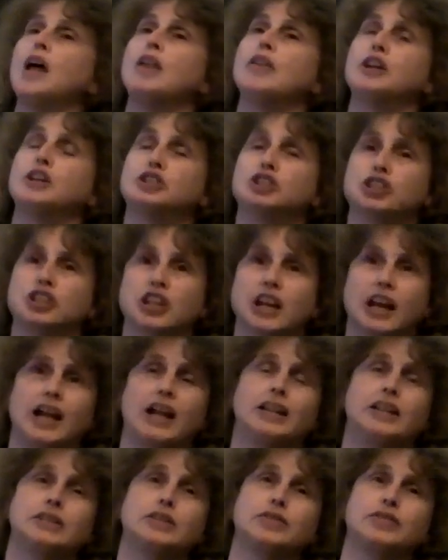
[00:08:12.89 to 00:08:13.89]
The
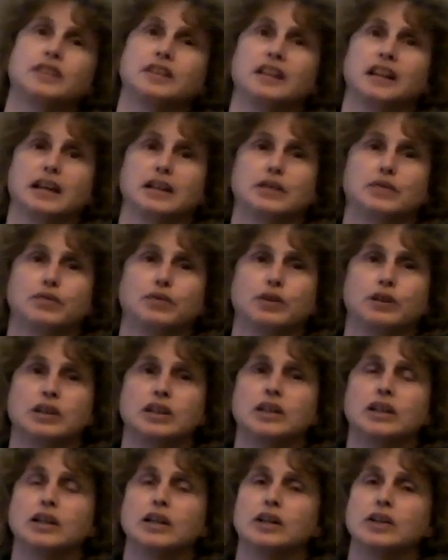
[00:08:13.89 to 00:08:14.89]
challenge for the next four
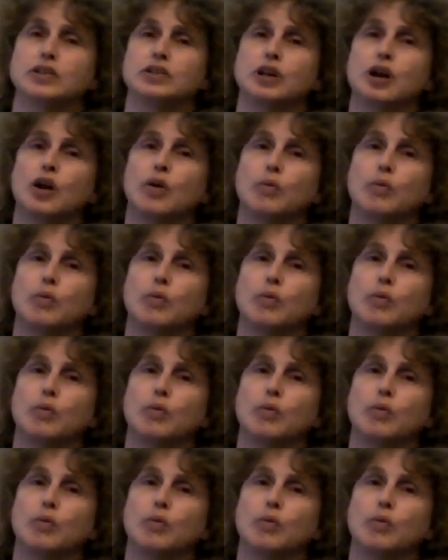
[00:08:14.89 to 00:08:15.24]
years